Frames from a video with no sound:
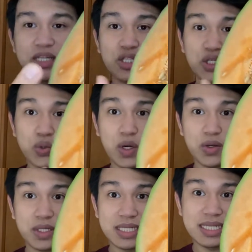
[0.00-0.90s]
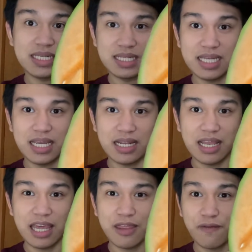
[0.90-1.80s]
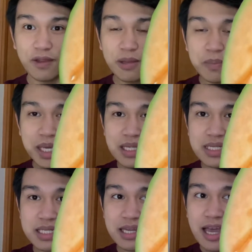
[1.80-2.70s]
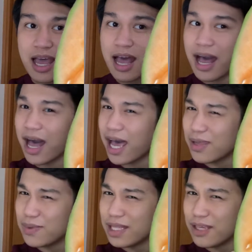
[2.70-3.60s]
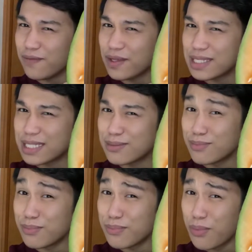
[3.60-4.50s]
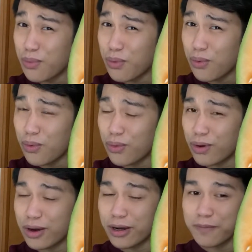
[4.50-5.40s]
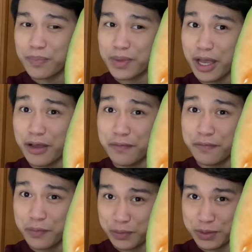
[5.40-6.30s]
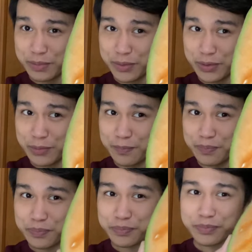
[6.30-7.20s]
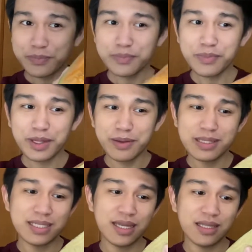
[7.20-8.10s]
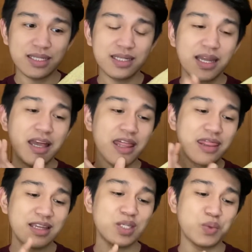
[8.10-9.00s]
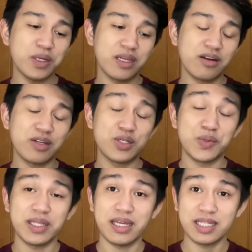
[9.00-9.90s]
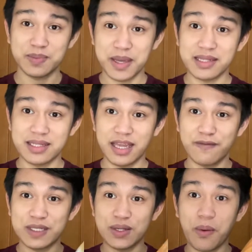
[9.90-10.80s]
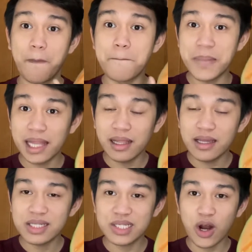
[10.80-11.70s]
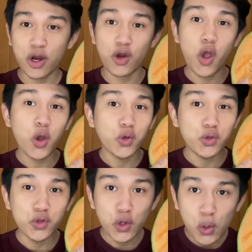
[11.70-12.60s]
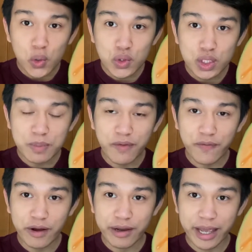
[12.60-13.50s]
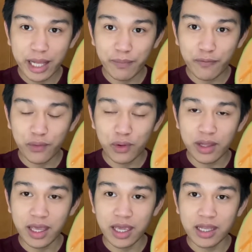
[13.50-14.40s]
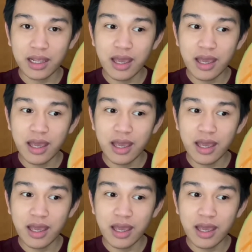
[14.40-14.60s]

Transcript: 216. In the Philippines, I believe it's more affordable since this one here is really expensive. So melons are known to be very helpful in